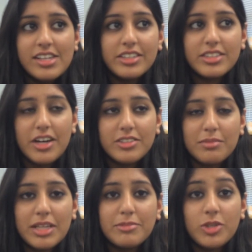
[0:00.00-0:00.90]
so
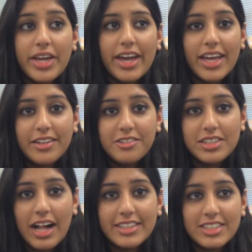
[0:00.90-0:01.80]
sometimes you can't get those
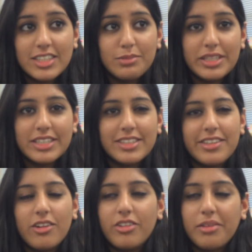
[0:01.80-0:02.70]
classes because
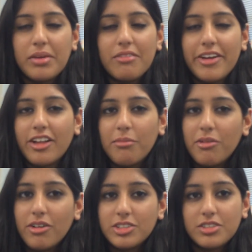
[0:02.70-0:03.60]
they'll only be
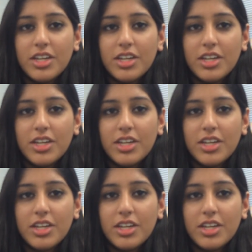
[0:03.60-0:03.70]
available